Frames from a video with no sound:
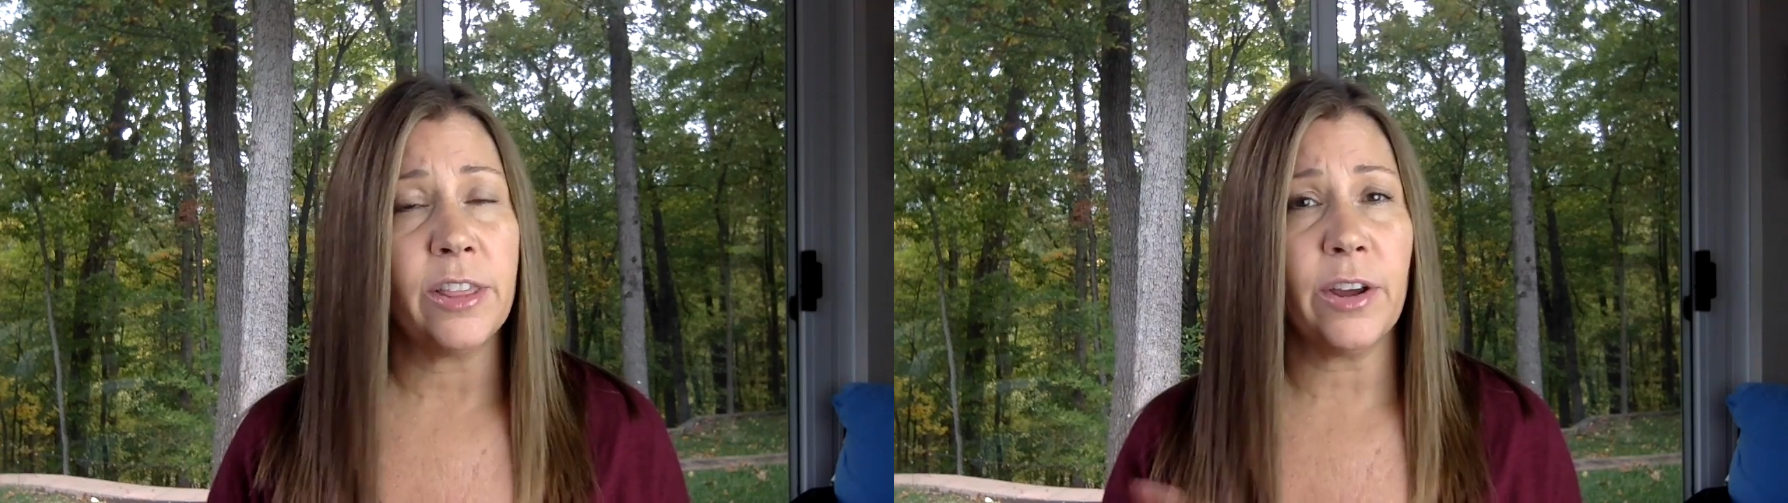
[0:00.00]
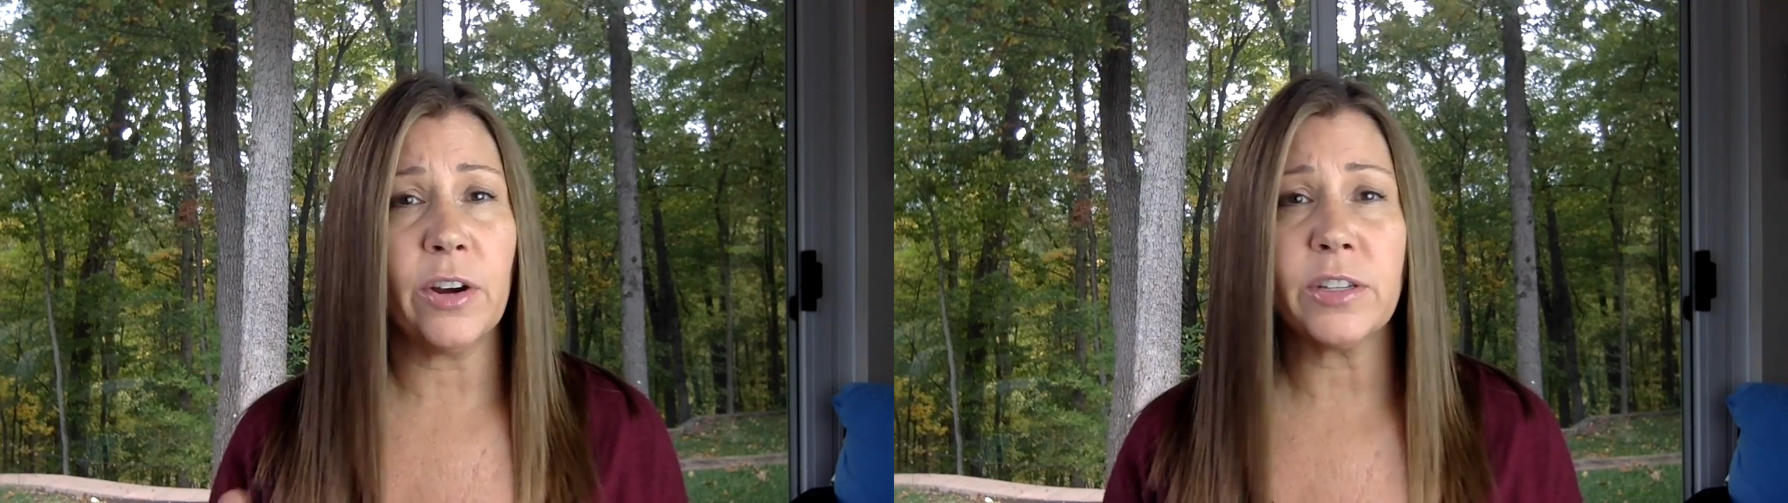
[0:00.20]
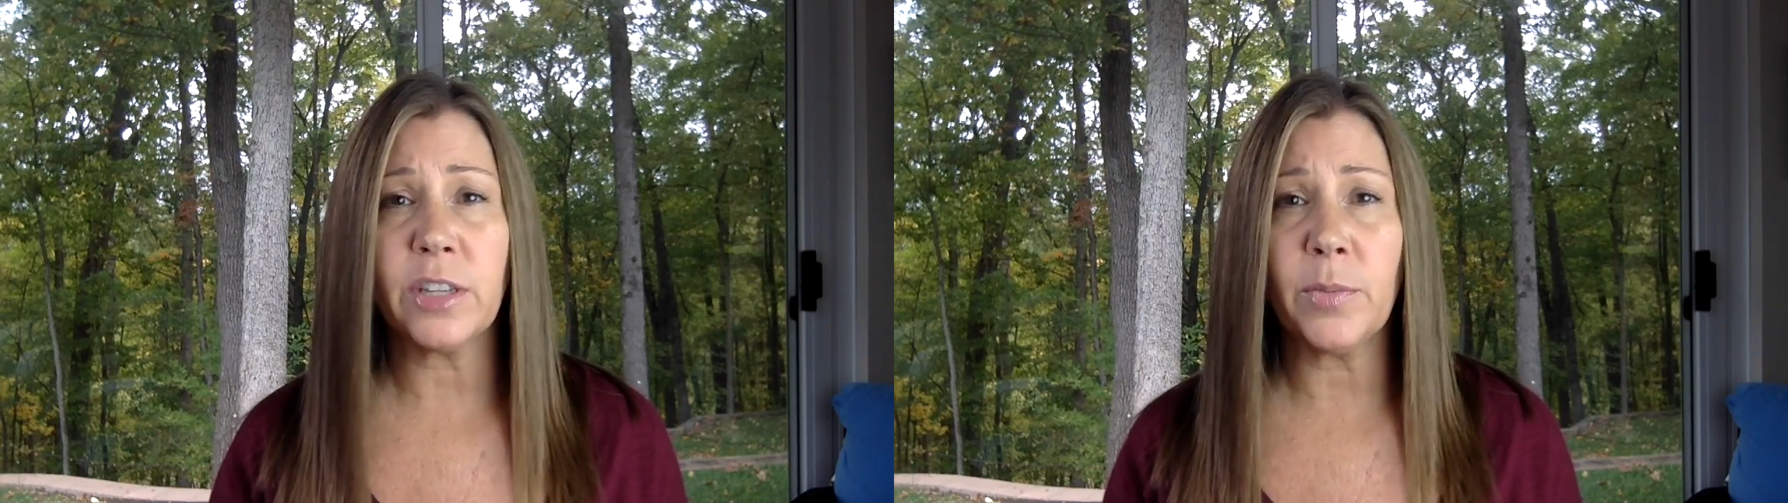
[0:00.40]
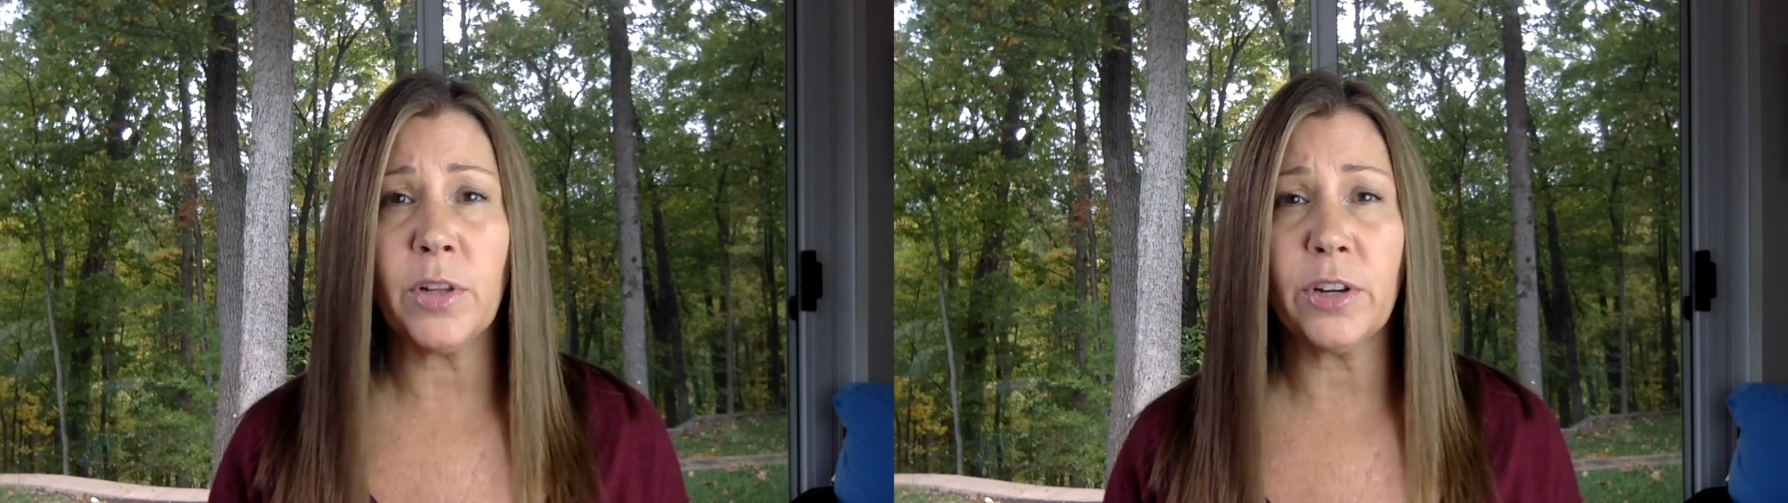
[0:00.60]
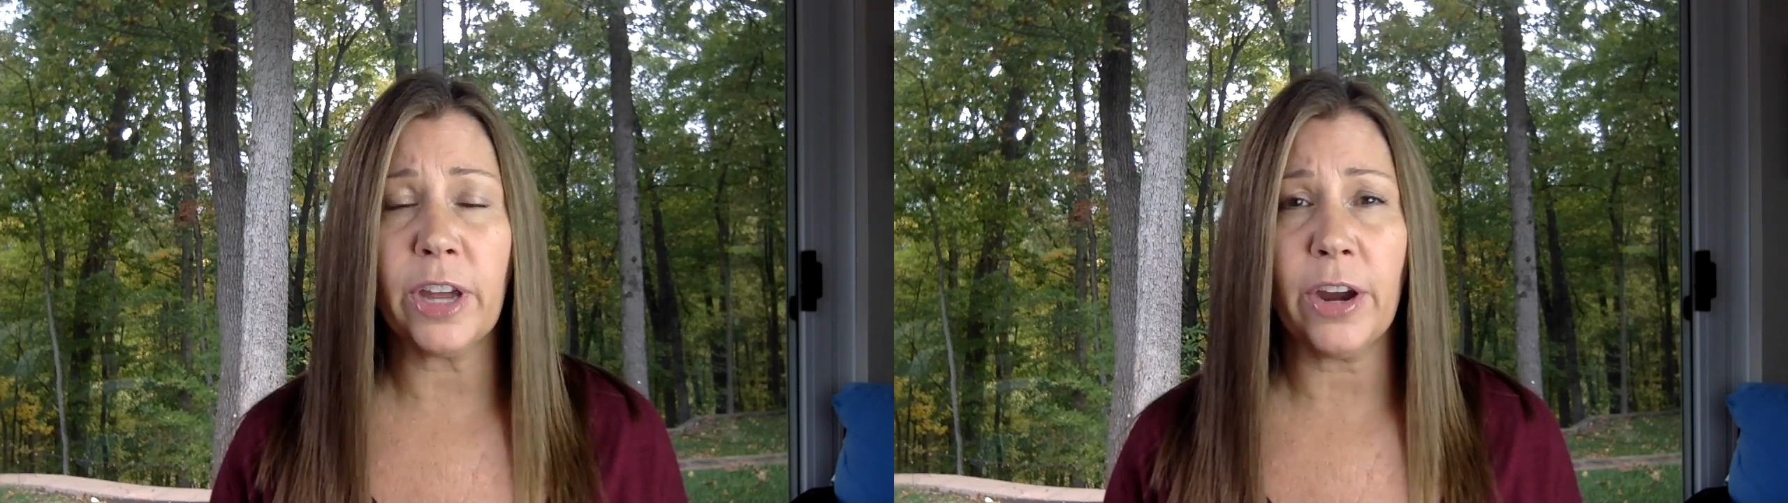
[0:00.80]
there are
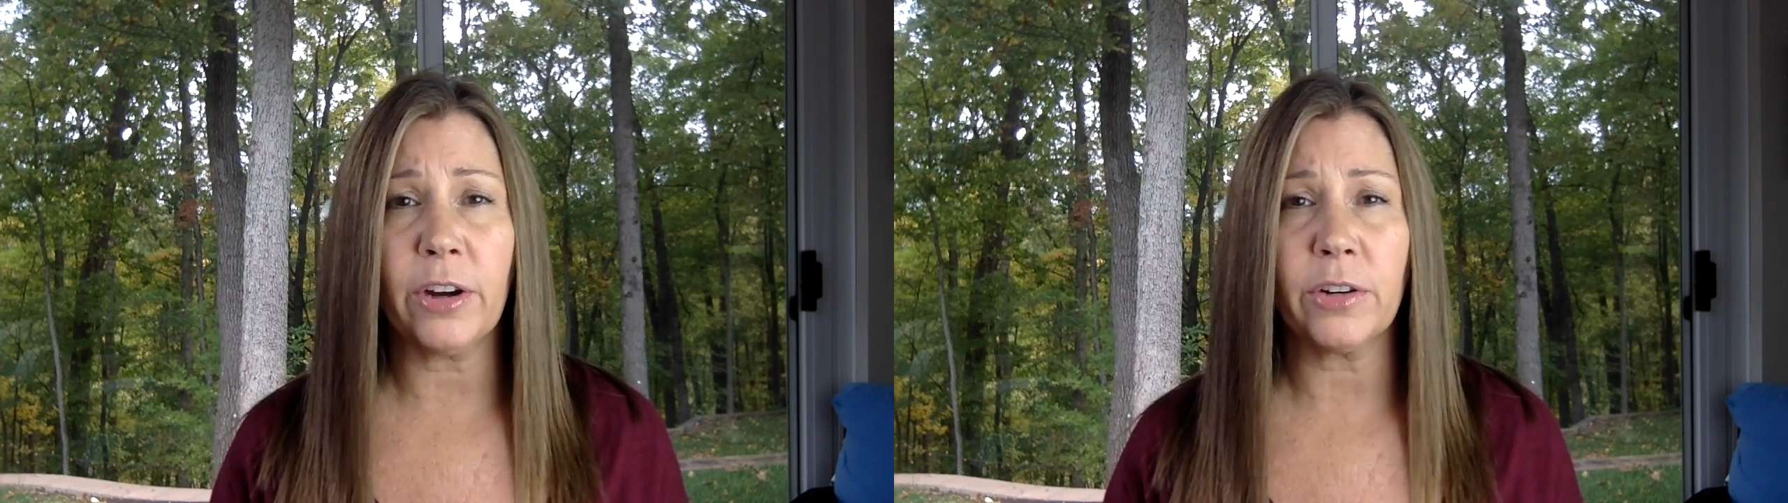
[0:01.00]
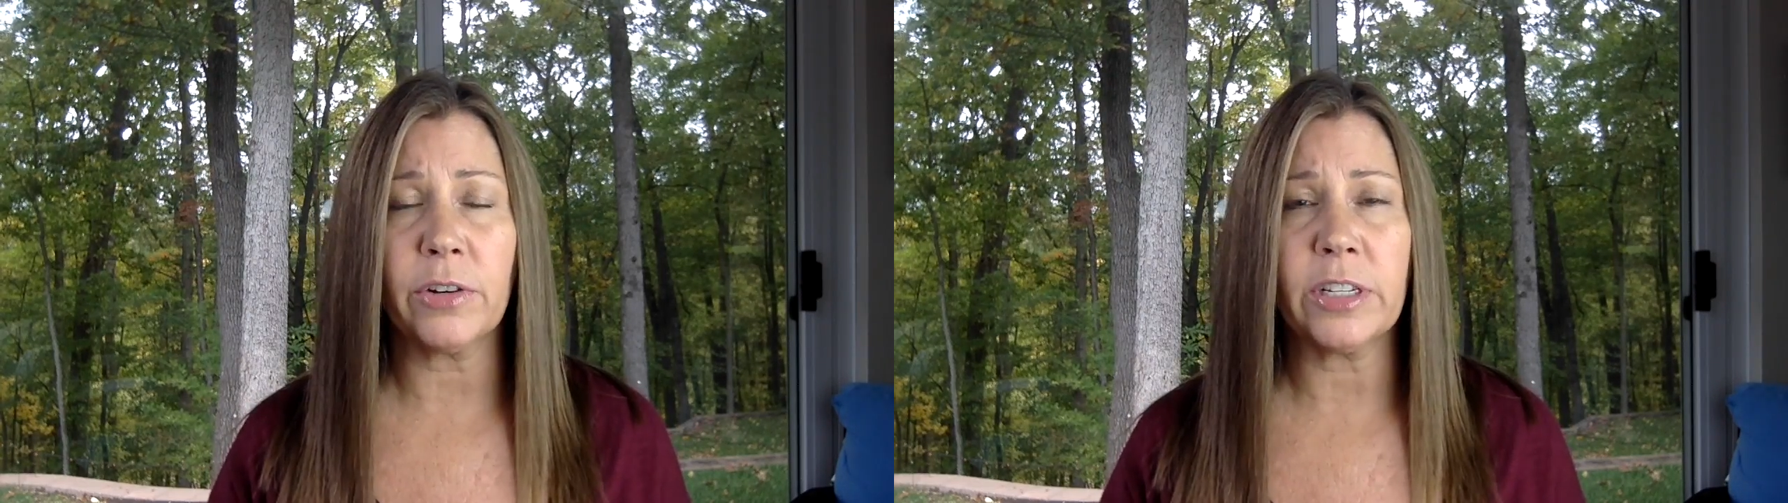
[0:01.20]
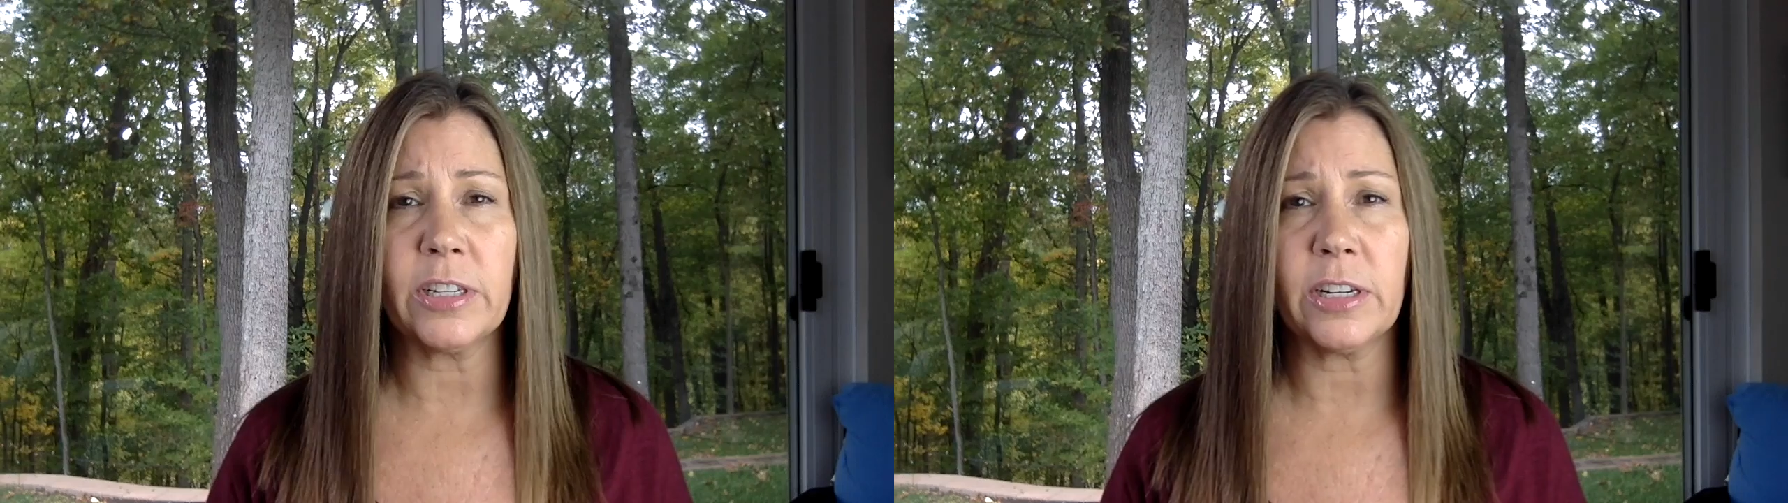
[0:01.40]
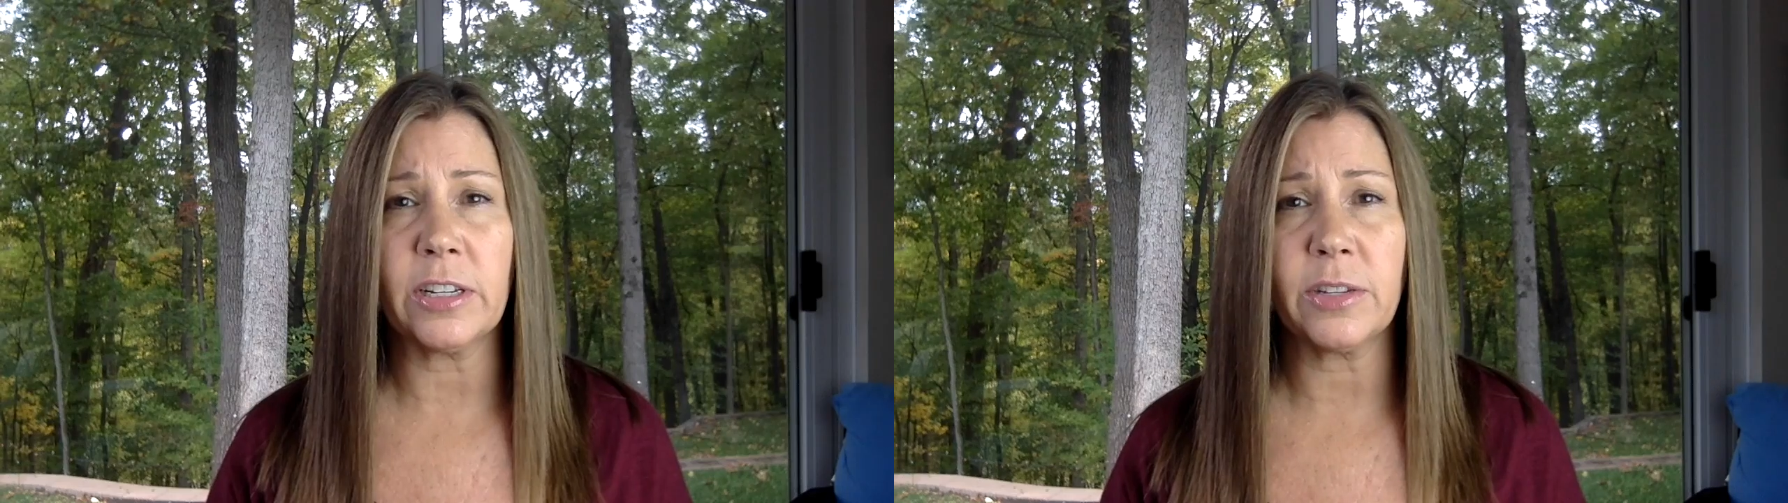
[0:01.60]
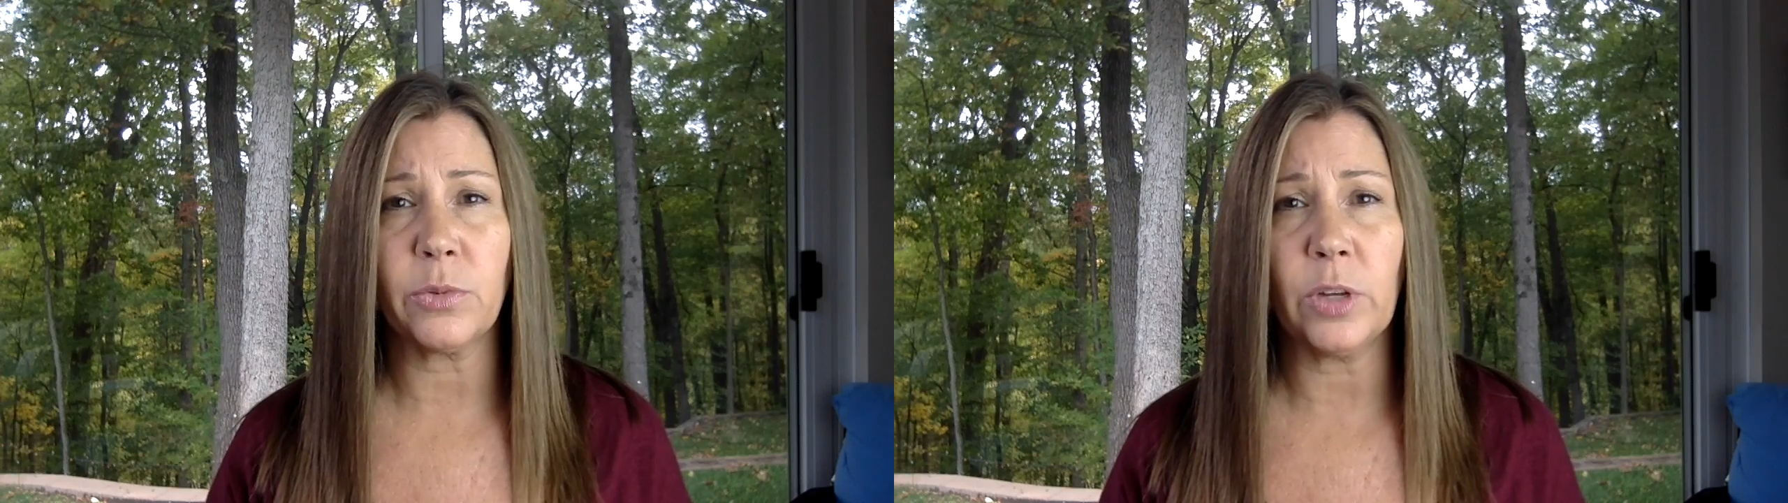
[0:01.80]
similar characteristics